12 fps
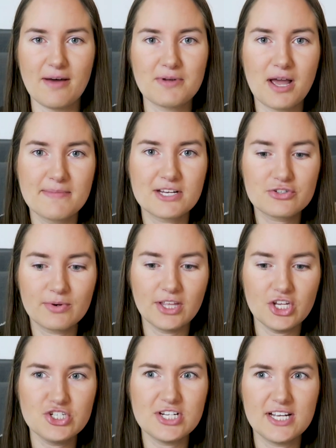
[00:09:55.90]
upcoming
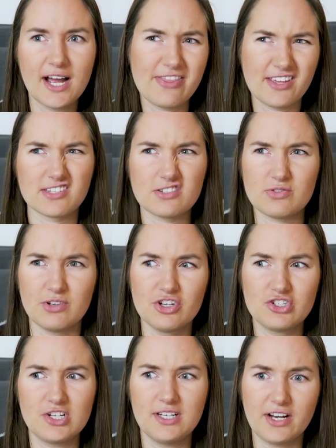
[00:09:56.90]
trilogy. I think it's a
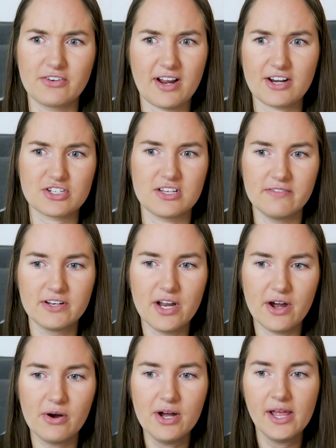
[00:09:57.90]
trilogy, I don't actually even
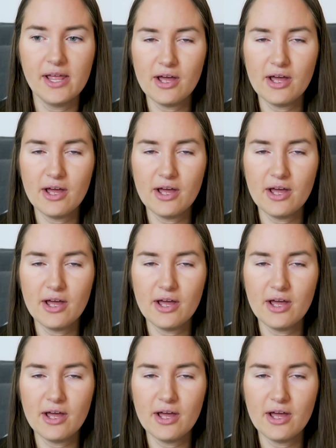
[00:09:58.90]
know,